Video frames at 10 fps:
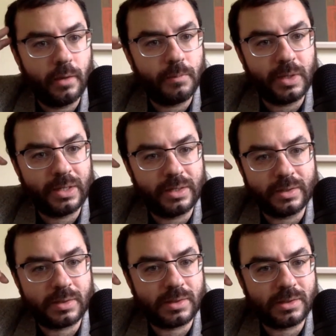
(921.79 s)

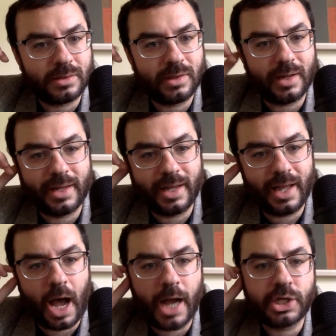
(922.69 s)
Because
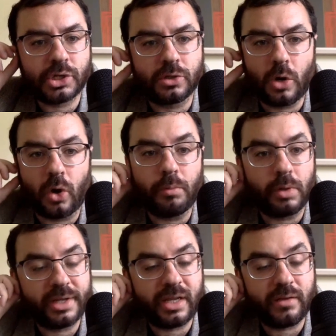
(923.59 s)
I just don't
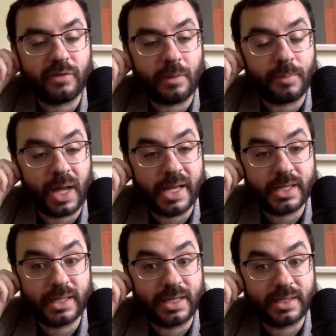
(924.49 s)
believe that
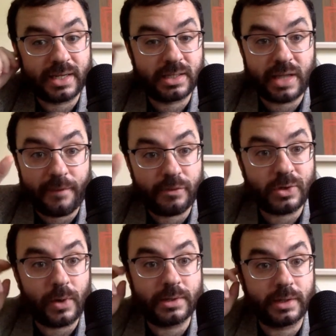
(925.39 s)
Biden is a safe
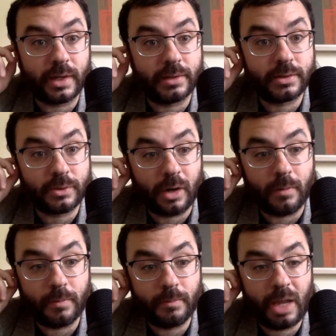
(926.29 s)
choice against
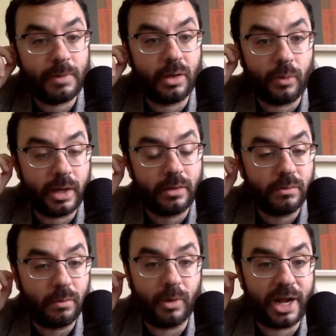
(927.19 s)
Trump. Maybe he'll
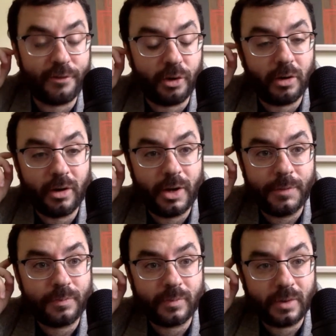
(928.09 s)
win, whatever,
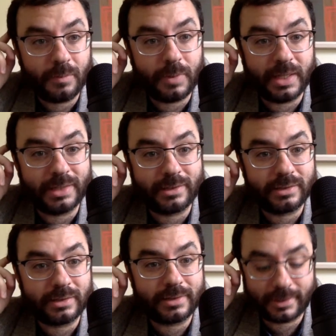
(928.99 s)
but
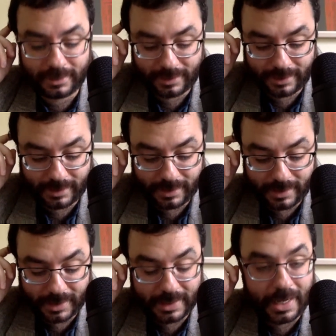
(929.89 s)

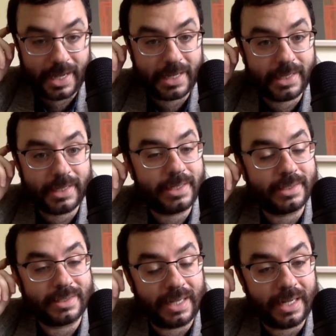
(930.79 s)
the guy
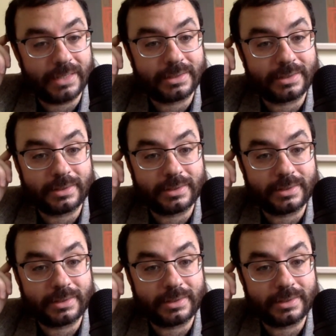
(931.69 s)
is not